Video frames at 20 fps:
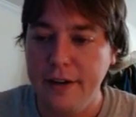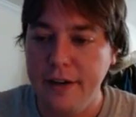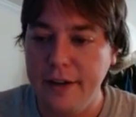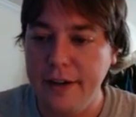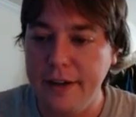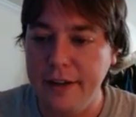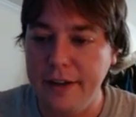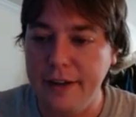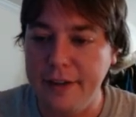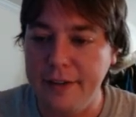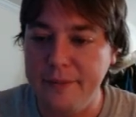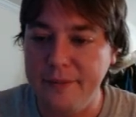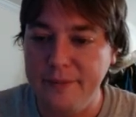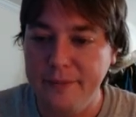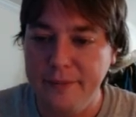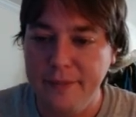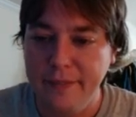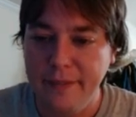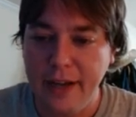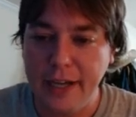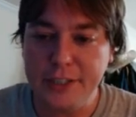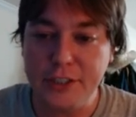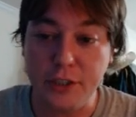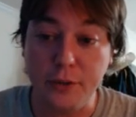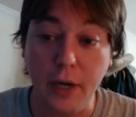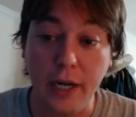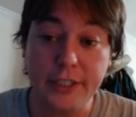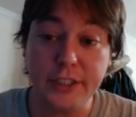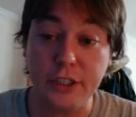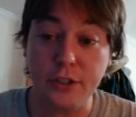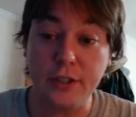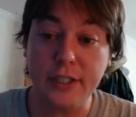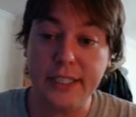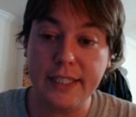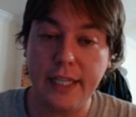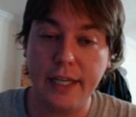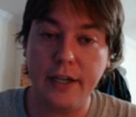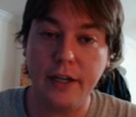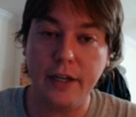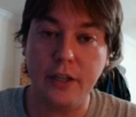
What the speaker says: I should look at that